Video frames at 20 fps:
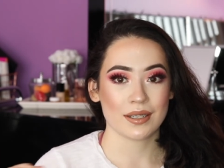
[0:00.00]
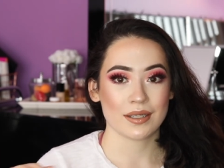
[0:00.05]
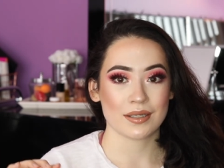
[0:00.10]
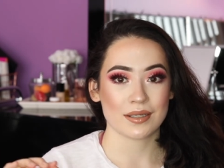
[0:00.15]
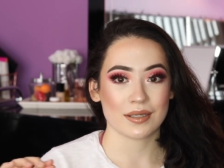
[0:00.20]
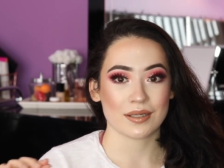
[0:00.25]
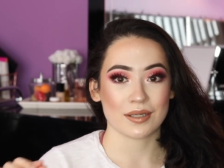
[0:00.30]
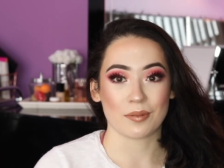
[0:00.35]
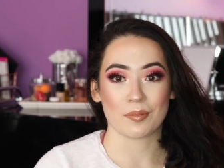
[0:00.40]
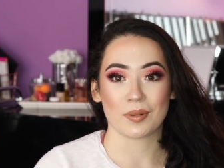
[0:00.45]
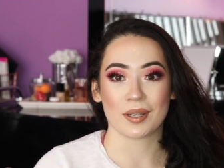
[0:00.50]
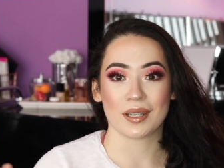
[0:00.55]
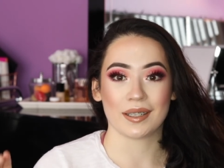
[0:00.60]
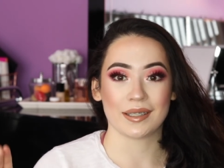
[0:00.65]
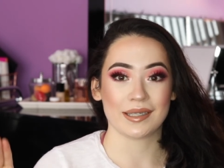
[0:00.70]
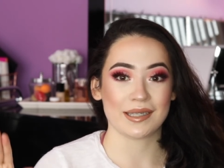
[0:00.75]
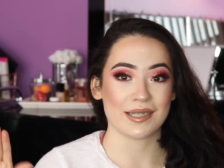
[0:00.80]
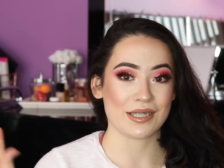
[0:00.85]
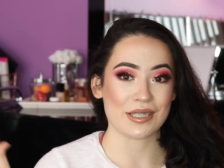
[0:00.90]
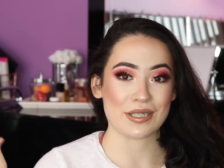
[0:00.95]

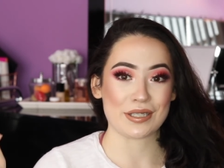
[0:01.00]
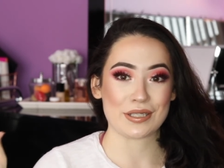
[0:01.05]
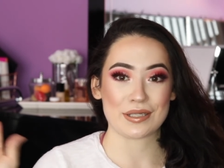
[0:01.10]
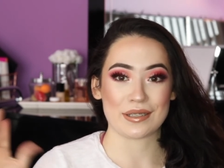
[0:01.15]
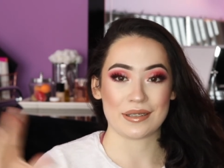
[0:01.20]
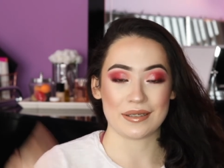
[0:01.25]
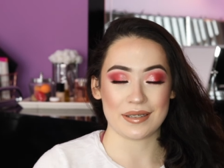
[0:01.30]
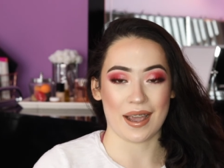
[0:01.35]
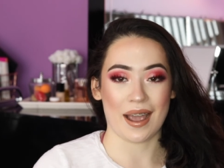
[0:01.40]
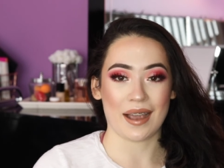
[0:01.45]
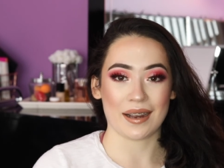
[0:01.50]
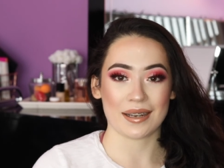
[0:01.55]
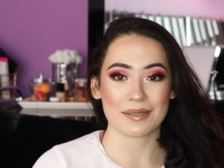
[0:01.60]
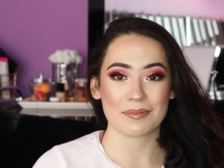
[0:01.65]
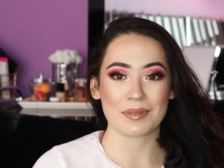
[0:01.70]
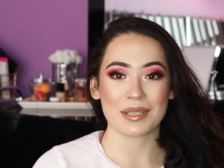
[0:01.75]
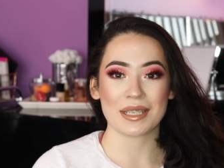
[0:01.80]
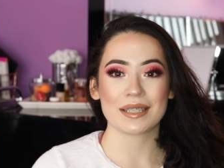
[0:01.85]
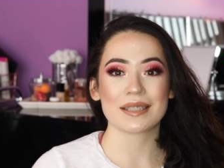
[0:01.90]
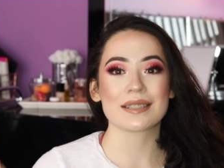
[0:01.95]
someone just attack
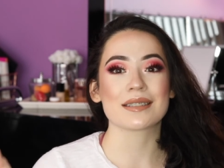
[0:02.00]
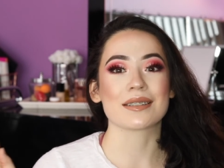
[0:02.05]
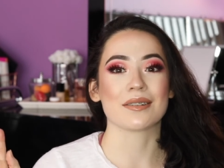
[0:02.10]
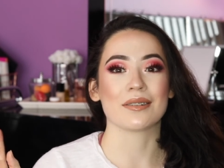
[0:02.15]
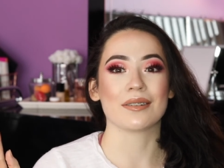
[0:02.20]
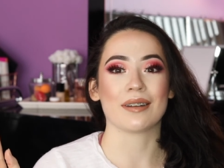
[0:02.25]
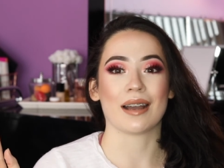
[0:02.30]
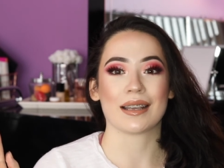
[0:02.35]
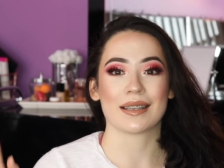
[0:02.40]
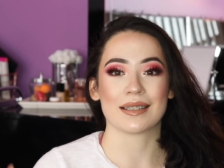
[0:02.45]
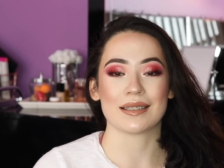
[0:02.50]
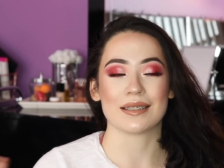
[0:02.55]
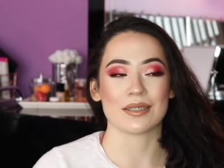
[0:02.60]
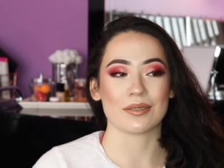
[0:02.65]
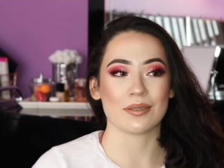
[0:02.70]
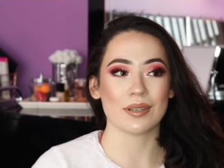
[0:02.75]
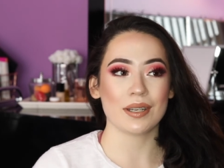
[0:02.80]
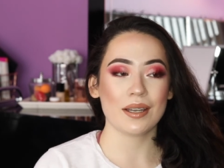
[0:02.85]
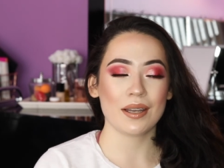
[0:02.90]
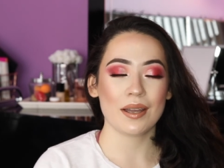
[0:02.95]
me so I can do
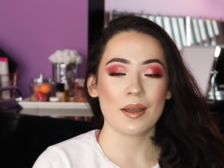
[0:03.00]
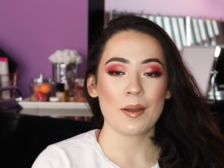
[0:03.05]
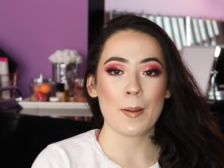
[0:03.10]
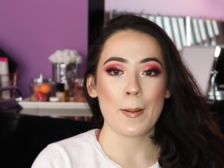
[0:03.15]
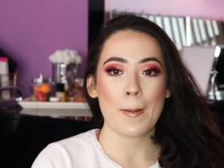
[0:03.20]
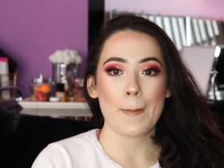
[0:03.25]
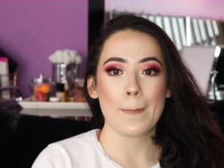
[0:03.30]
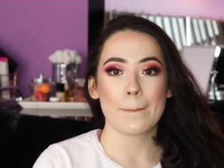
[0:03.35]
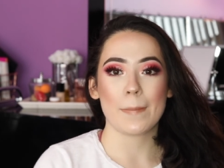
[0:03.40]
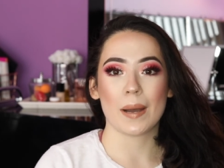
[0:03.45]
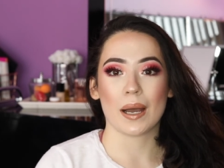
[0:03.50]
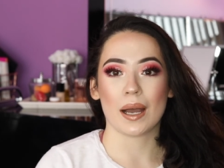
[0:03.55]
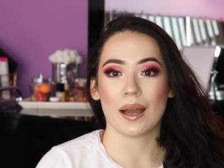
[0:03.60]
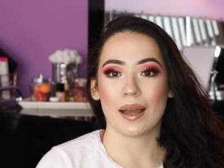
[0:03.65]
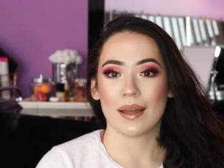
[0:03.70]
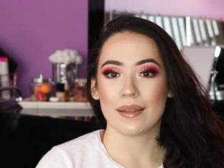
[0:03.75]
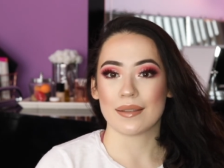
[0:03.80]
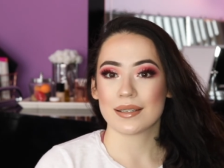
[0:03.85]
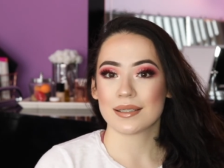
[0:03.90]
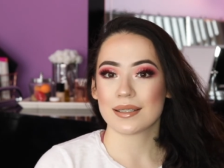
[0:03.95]
it.
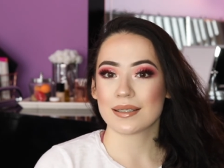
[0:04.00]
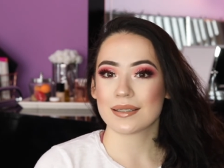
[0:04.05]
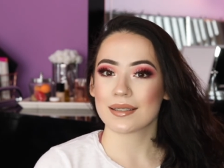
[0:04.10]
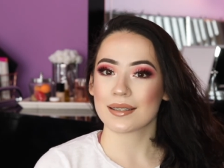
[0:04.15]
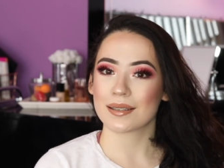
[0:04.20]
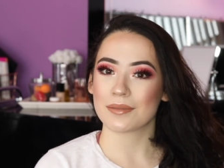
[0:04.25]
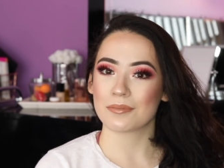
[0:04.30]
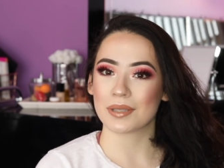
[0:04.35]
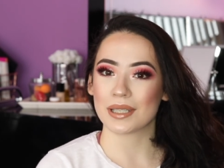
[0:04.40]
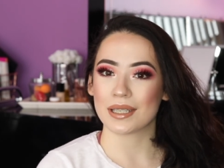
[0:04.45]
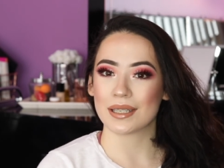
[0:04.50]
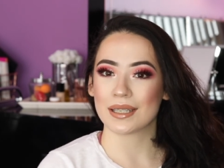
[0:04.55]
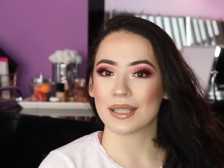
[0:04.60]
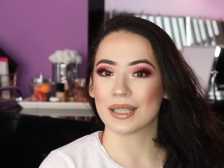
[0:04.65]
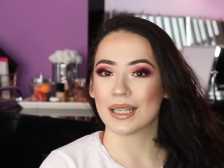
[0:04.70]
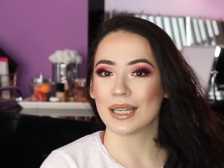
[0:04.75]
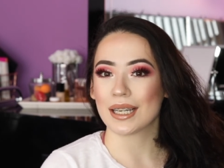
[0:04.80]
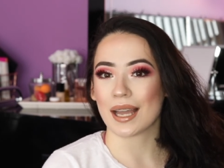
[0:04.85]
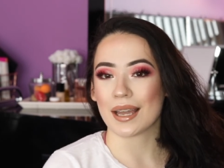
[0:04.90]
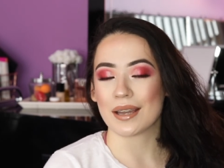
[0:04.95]
But this is the completed
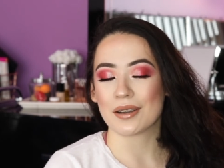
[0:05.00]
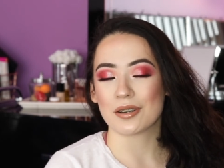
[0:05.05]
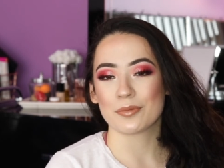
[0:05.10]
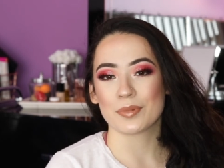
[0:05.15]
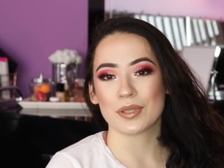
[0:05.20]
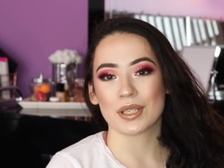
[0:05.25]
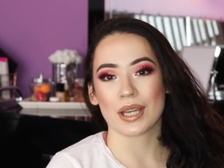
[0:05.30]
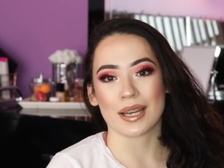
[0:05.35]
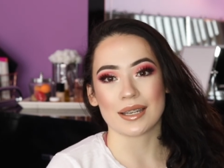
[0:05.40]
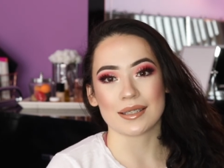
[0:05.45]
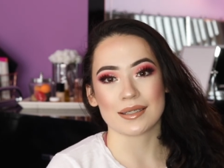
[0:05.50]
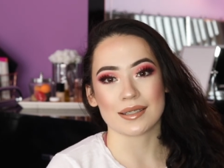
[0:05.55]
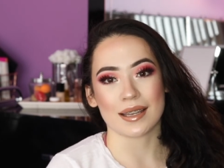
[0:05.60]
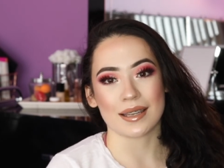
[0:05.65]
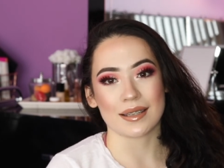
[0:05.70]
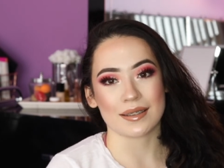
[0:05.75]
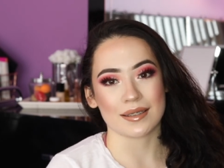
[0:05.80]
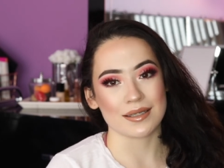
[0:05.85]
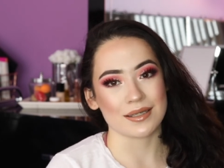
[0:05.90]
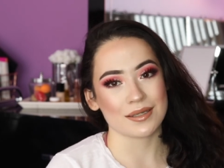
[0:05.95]
look. I hope you guys
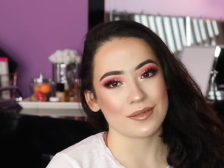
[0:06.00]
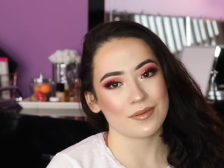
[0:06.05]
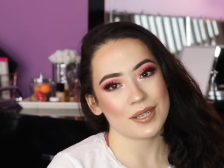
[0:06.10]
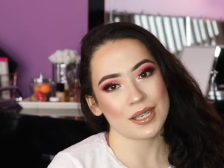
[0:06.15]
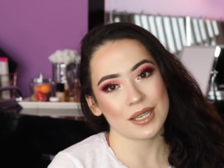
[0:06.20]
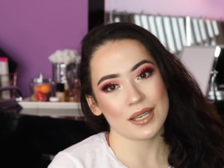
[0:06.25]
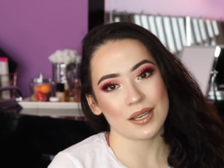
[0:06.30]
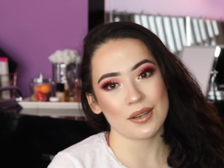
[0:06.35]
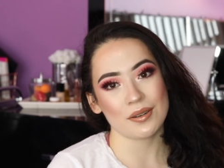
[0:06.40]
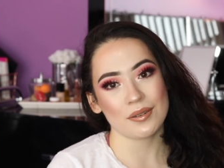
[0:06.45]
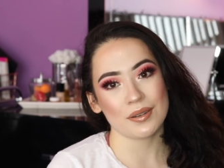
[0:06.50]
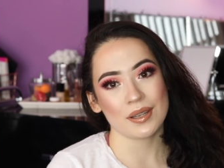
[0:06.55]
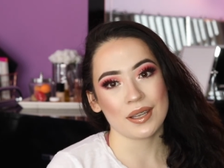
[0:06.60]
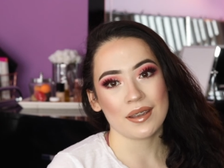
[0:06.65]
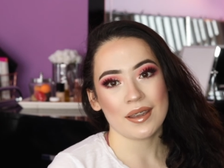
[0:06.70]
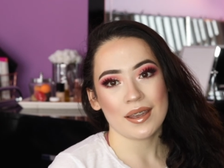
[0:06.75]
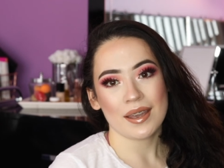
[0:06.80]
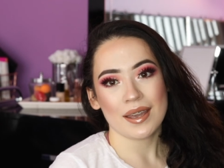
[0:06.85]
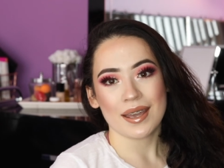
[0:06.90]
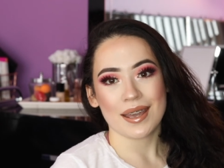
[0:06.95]
like this video.
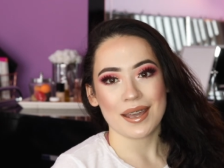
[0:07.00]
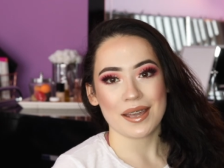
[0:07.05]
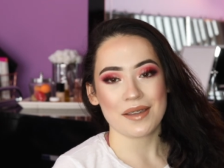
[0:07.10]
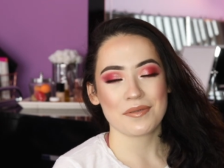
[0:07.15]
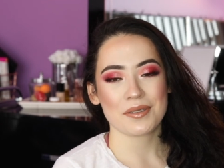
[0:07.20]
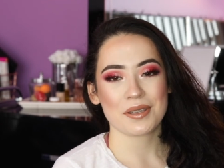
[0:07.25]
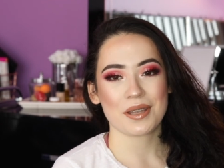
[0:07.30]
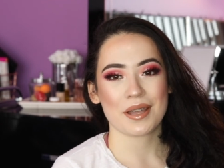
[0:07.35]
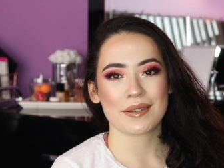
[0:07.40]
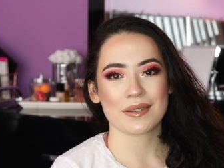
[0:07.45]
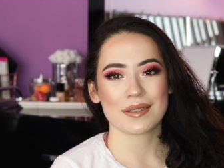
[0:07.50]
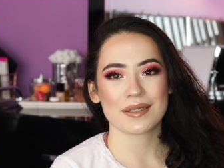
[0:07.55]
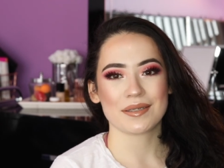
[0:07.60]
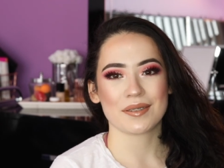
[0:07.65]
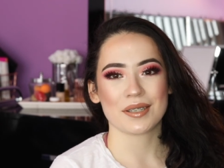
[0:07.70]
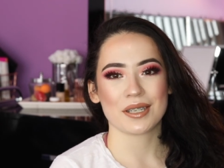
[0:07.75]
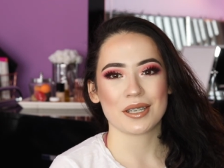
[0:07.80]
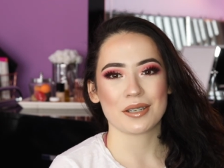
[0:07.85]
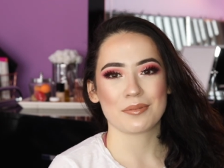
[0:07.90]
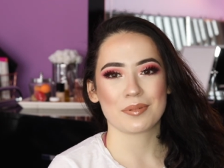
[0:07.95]
If you like this
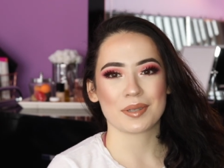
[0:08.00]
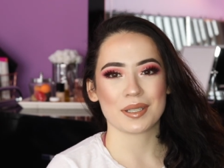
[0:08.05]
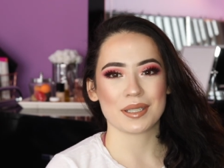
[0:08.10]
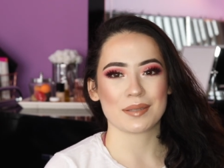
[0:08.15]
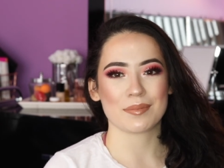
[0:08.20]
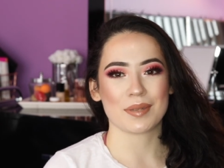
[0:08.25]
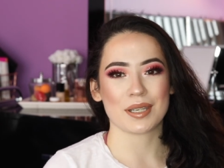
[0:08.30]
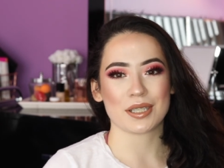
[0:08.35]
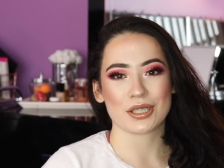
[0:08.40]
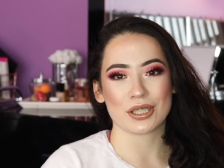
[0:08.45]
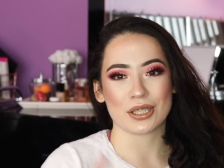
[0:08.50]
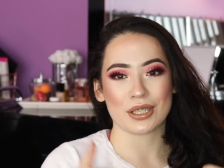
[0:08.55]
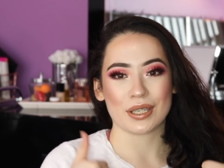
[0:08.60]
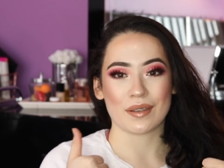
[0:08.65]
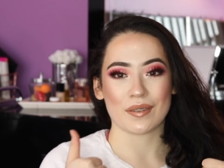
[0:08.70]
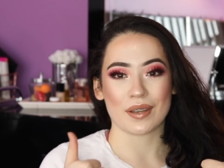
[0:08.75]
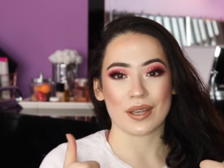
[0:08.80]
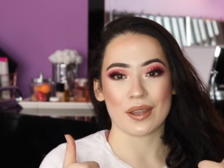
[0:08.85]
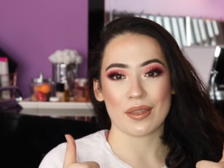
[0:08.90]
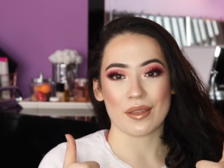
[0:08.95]
video, please make sure to
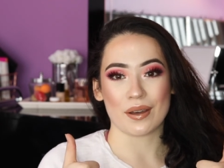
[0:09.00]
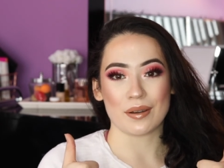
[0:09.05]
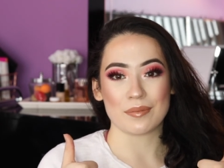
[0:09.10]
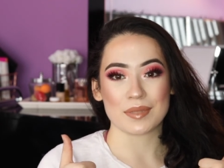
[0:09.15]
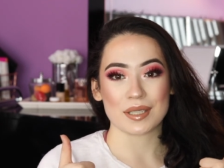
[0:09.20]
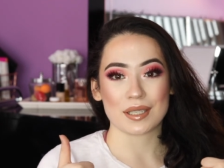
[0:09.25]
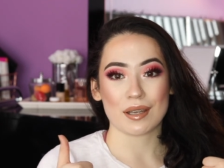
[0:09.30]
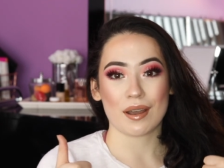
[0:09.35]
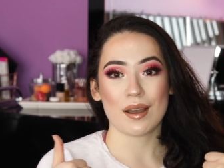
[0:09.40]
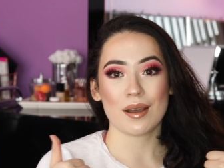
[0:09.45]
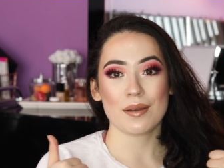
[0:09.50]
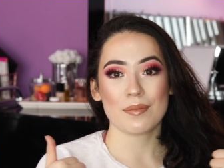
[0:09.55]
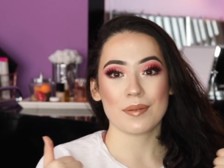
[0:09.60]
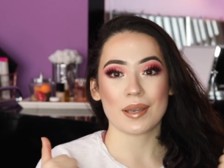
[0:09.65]
give it a thumbs up,